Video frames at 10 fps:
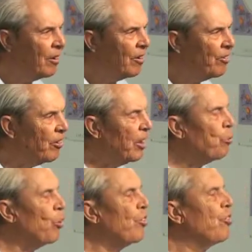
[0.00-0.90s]
So that's
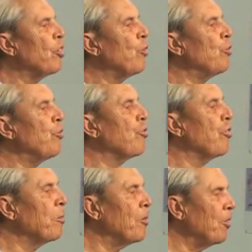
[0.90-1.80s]
why his soul is
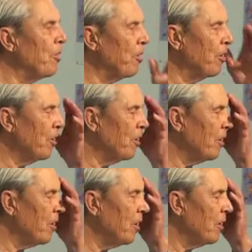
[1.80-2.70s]
troubled.
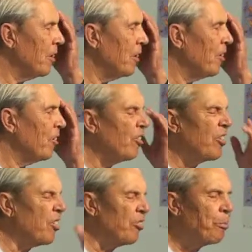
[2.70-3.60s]

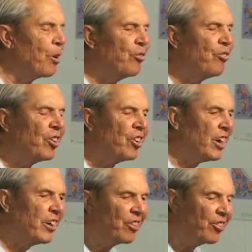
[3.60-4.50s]
Not his approaching
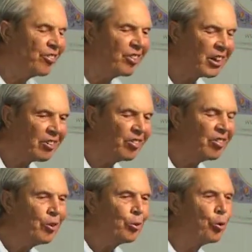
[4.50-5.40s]
death as such,
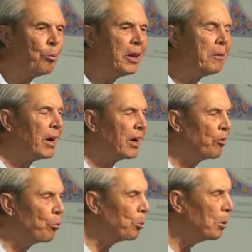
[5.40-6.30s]
or many
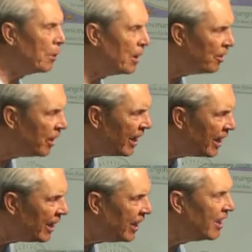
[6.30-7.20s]
martyrs would be better than
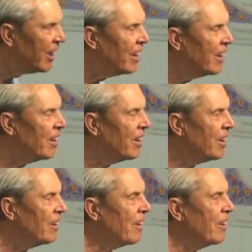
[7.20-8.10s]
he.
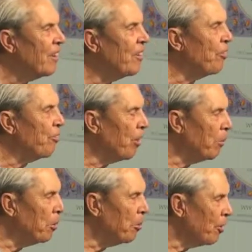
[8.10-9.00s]
He's
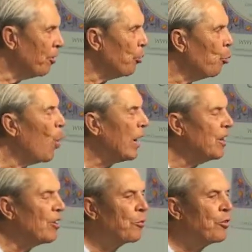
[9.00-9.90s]
troubled because of the weight
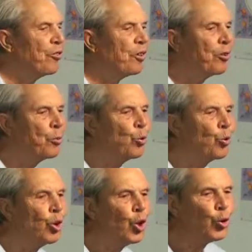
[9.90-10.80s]
of the sin of the
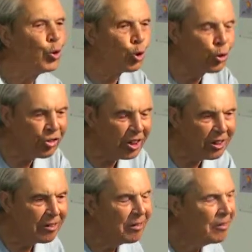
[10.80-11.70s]
world. Your
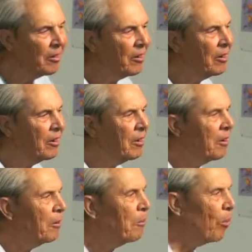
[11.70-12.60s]
sin,
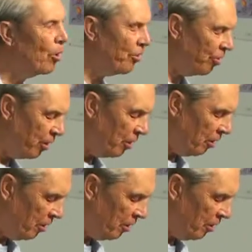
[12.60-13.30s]
my sin.